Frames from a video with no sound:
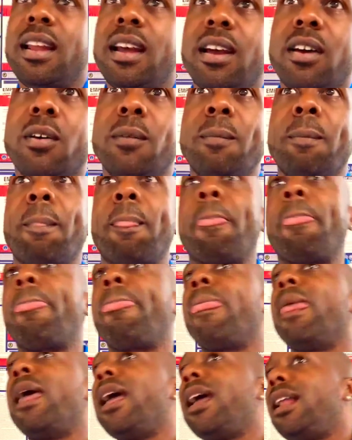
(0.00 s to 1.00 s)
Now,
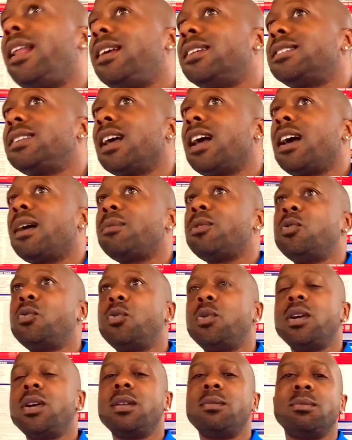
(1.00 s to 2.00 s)
anytime
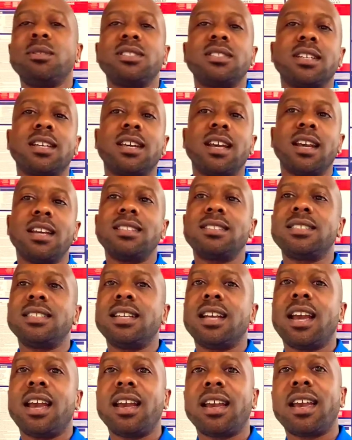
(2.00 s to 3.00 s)
you with Mister K C,